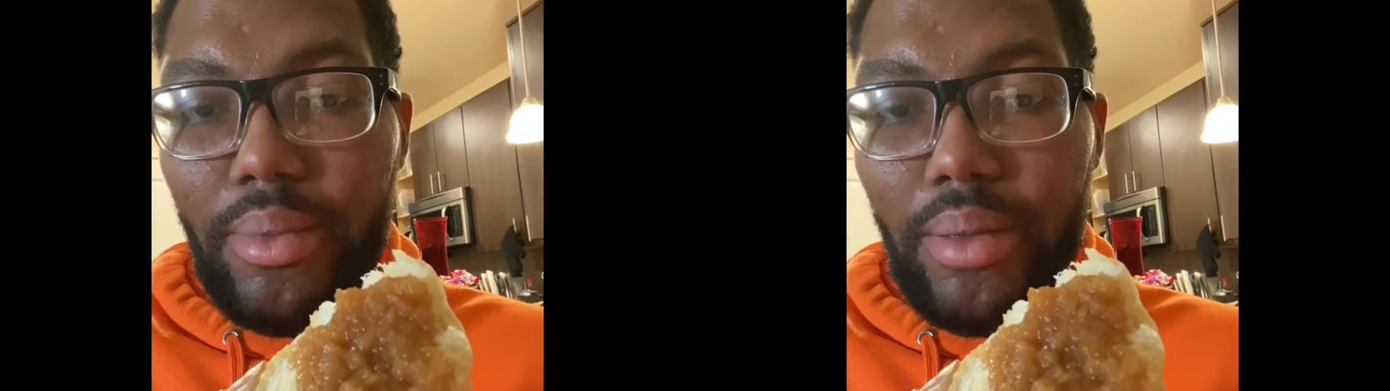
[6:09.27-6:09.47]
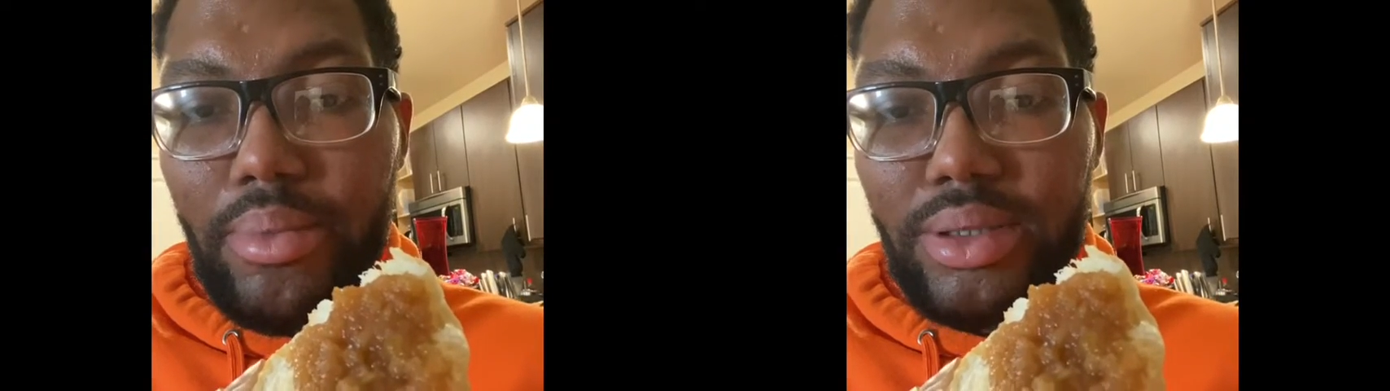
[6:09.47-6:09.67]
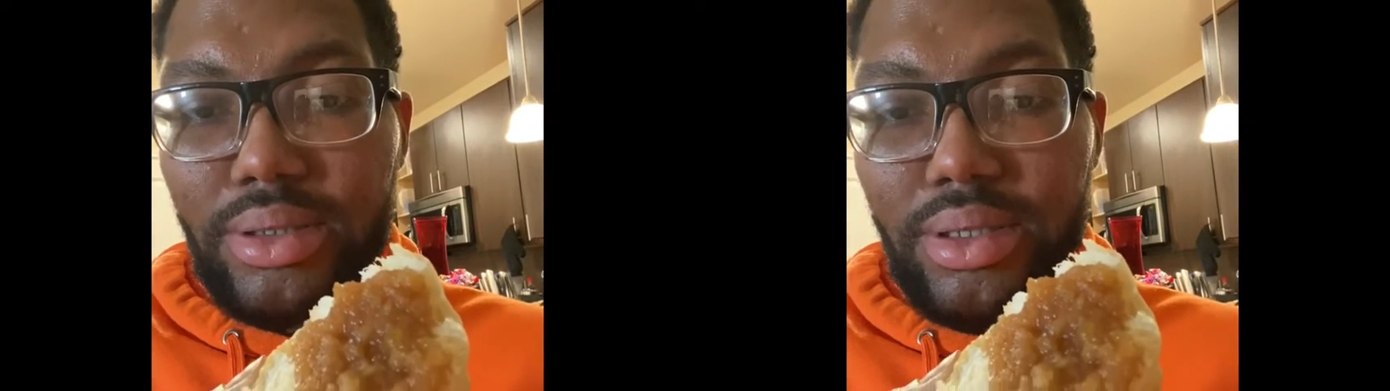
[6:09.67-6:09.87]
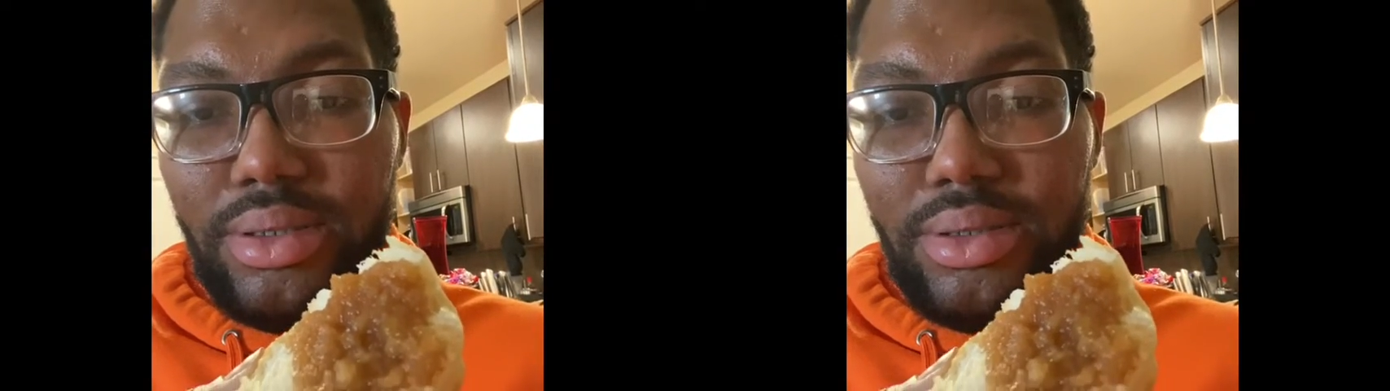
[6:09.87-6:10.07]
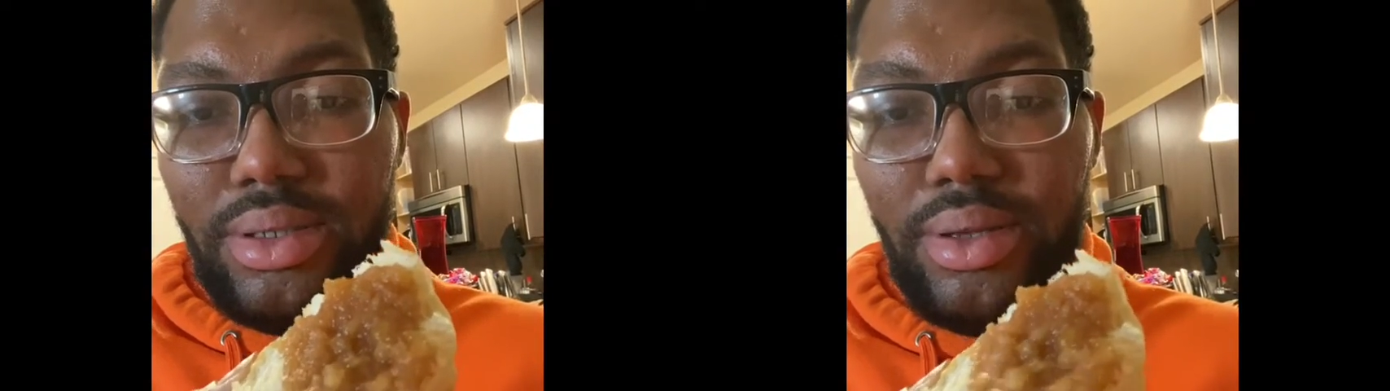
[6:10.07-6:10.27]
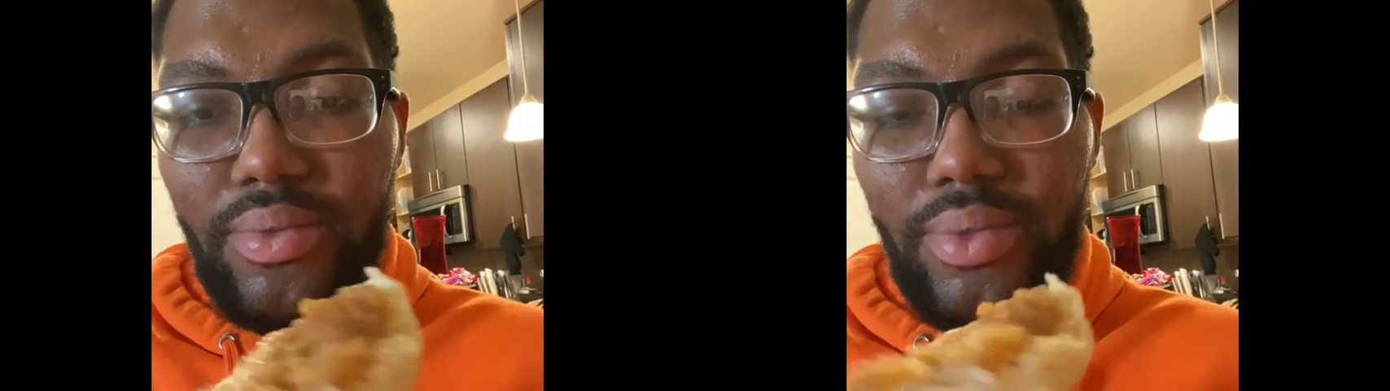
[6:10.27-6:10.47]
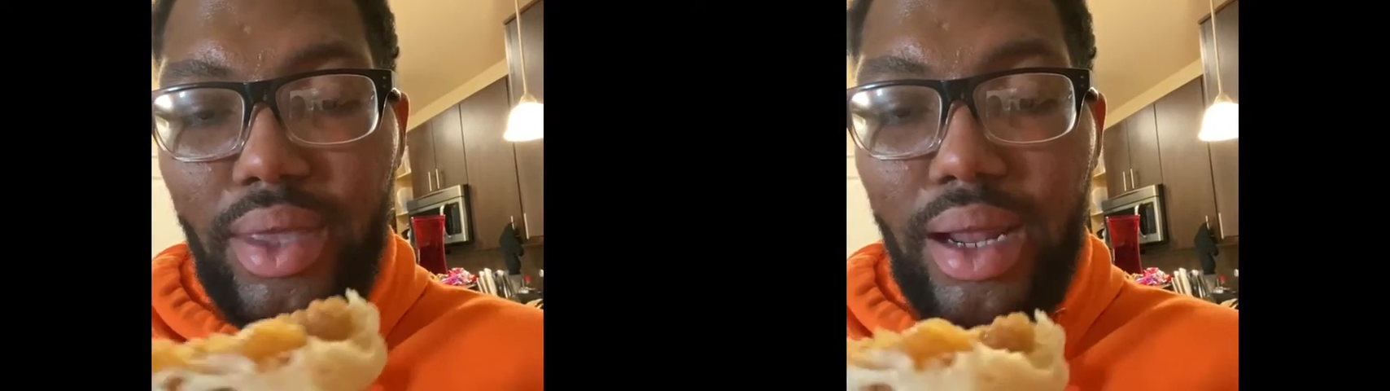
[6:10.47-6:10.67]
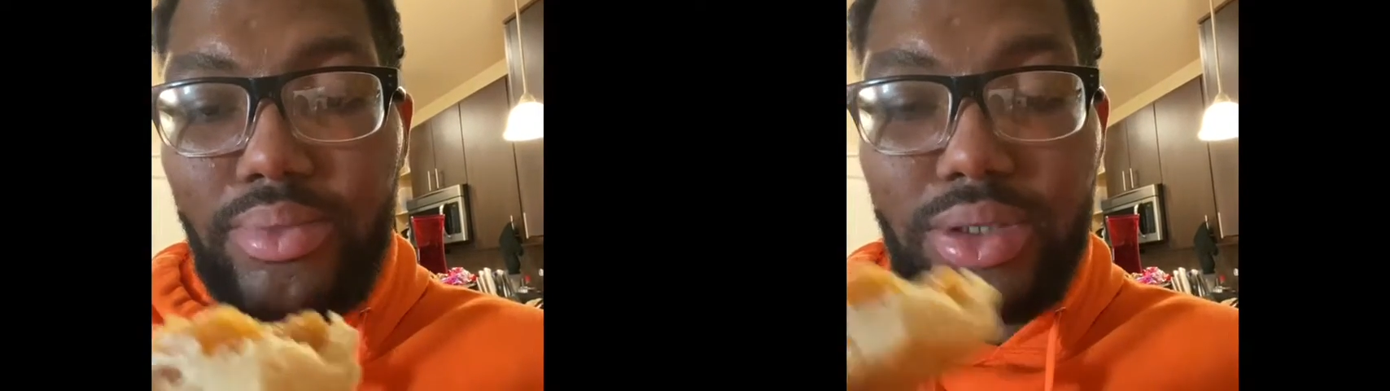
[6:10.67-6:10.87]
biscuits, and
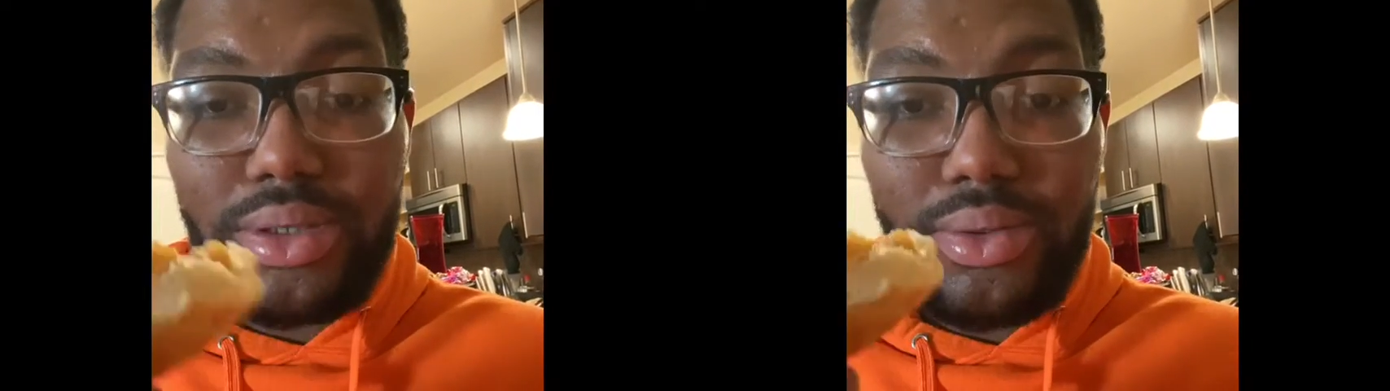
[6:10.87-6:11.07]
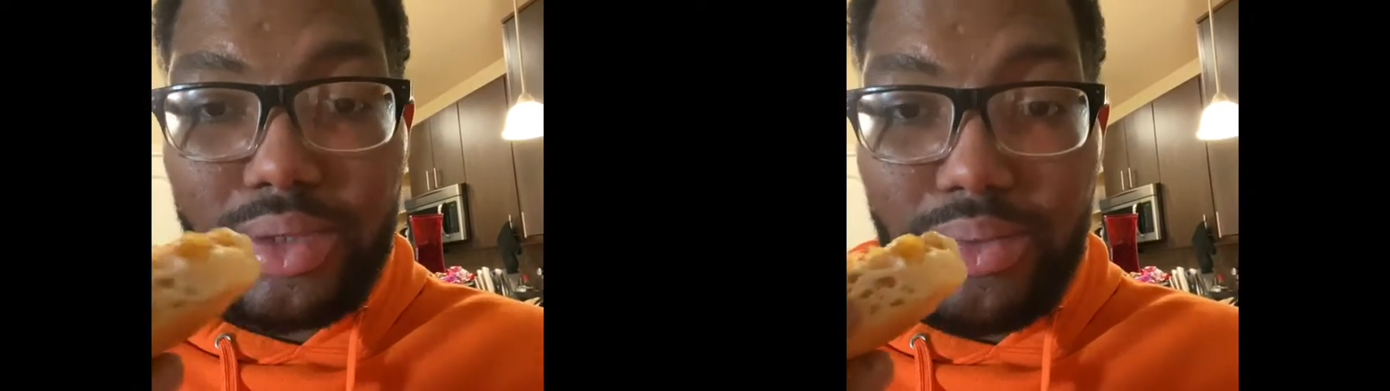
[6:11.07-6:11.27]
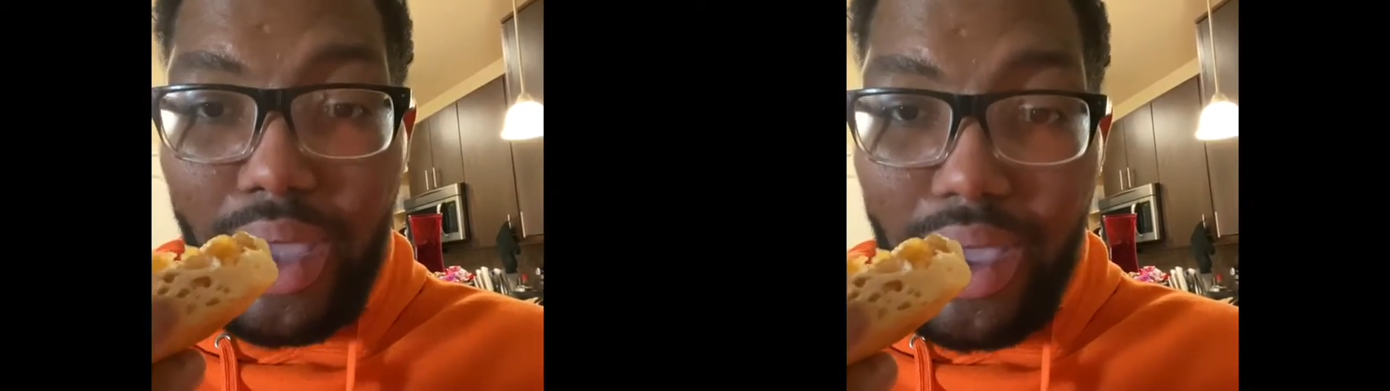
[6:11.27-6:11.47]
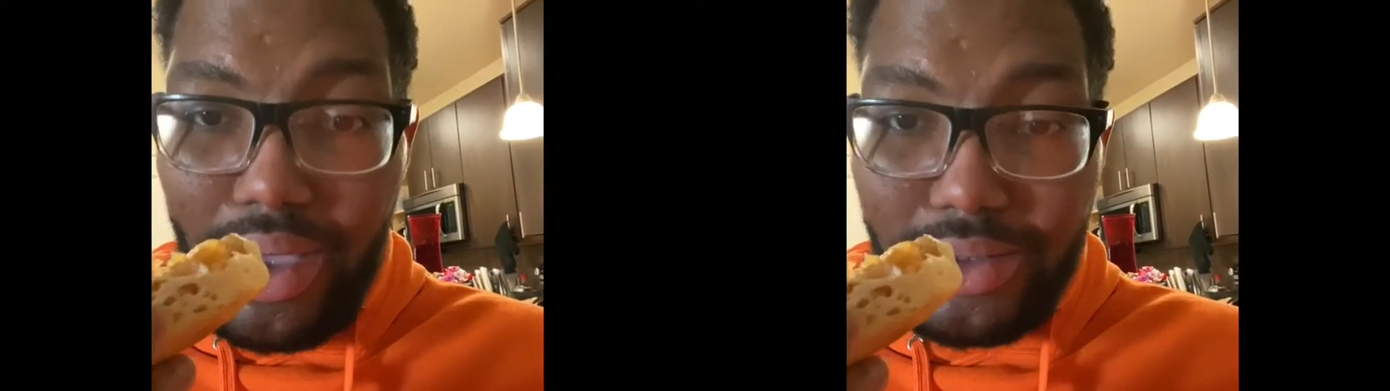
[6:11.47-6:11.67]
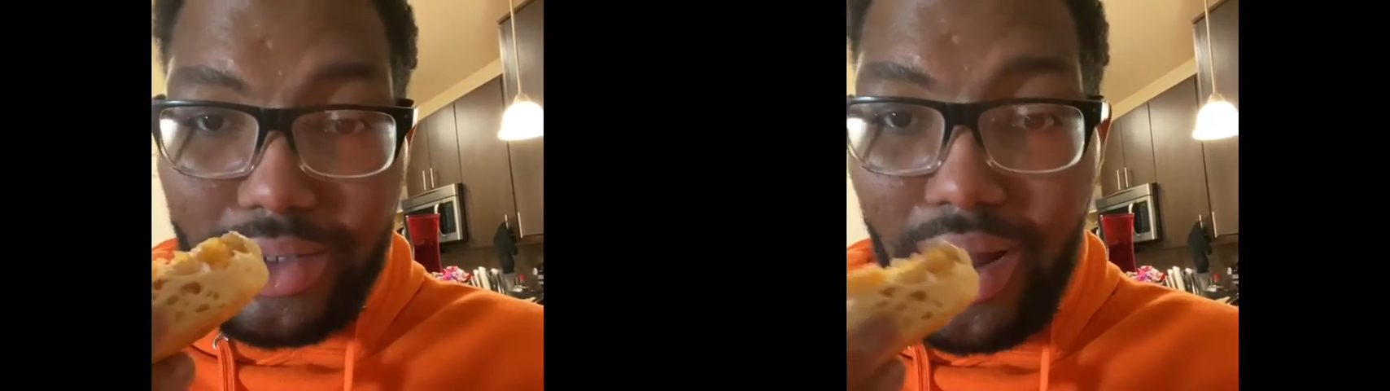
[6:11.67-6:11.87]
I'm just gonna smash.